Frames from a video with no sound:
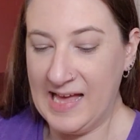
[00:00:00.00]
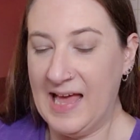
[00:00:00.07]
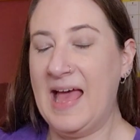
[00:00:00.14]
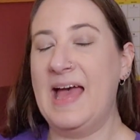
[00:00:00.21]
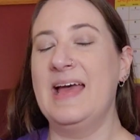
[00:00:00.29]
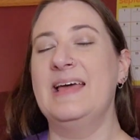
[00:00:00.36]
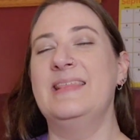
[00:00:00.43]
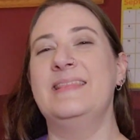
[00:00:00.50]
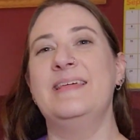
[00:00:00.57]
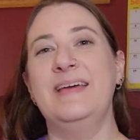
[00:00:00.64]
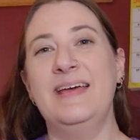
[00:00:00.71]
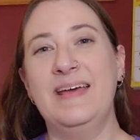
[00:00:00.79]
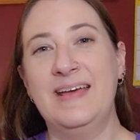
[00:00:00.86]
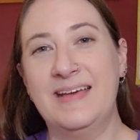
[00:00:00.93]
And then,
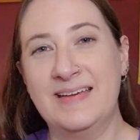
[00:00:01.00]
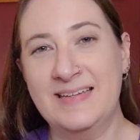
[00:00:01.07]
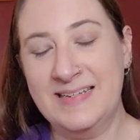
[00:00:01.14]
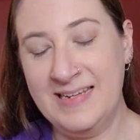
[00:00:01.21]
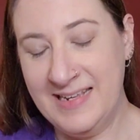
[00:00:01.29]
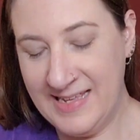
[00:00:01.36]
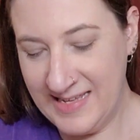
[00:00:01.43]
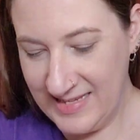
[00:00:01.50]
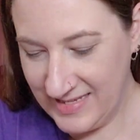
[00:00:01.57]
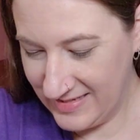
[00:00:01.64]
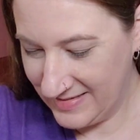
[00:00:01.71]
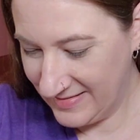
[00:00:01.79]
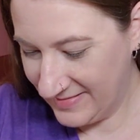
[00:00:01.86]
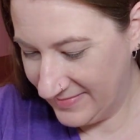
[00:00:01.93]
I
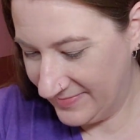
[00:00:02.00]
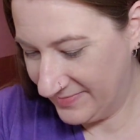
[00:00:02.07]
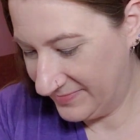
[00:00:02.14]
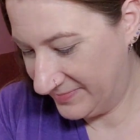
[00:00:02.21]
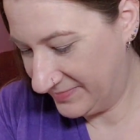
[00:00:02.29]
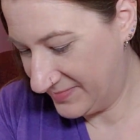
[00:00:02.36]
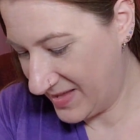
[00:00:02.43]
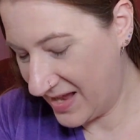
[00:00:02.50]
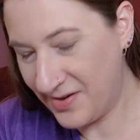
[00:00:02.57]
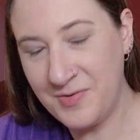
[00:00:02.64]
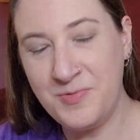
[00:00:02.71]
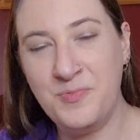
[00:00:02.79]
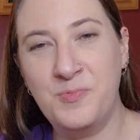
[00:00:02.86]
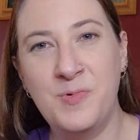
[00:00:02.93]

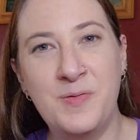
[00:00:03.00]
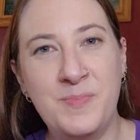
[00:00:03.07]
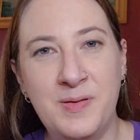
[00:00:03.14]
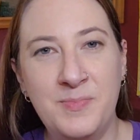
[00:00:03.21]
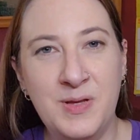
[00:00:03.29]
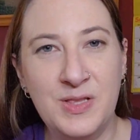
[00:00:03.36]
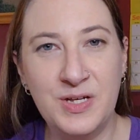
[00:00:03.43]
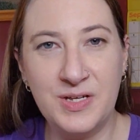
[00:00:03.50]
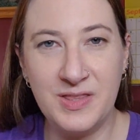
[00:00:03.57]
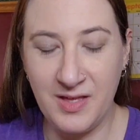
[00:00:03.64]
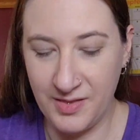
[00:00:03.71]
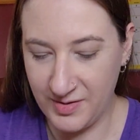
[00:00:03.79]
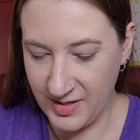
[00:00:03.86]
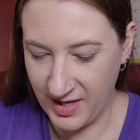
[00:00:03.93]
don't know what made me look the
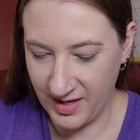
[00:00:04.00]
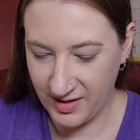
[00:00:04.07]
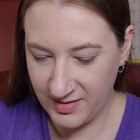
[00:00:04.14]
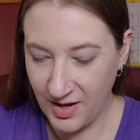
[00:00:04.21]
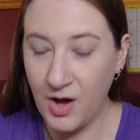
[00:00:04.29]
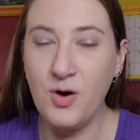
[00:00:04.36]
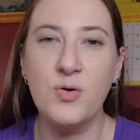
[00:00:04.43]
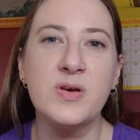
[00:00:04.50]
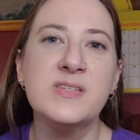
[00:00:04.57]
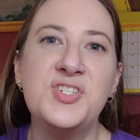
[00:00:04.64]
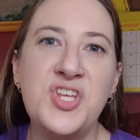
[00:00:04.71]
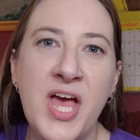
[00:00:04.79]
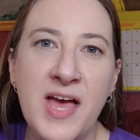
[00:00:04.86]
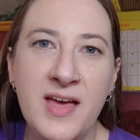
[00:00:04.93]
other day. Oh, because
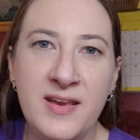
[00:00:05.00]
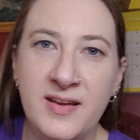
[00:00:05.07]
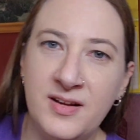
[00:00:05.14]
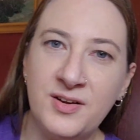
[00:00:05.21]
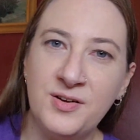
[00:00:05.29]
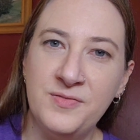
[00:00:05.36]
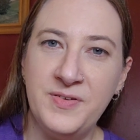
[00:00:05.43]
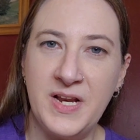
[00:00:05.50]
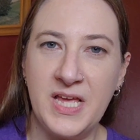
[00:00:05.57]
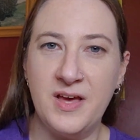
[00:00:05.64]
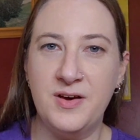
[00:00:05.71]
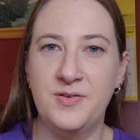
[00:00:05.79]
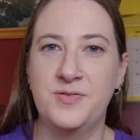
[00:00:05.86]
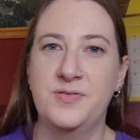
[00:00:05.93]
Jen in her
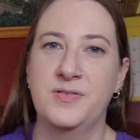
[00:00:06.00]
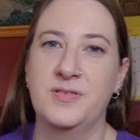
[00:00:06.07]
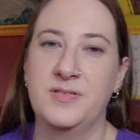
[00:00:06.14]
video,